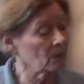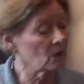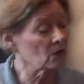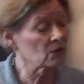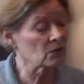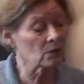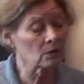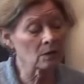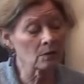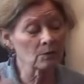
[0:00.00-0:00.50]

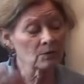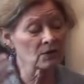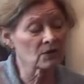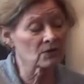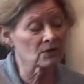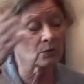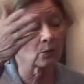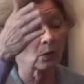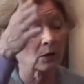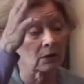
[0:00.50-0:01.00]
so there was
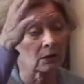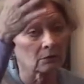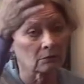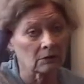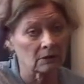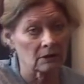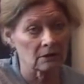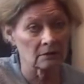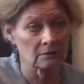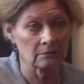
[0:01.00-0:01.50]
just one
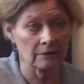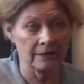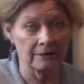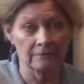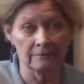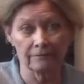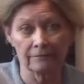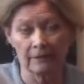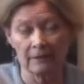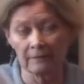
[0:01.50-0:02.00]
gorilla right
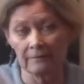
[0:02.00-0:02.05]
in front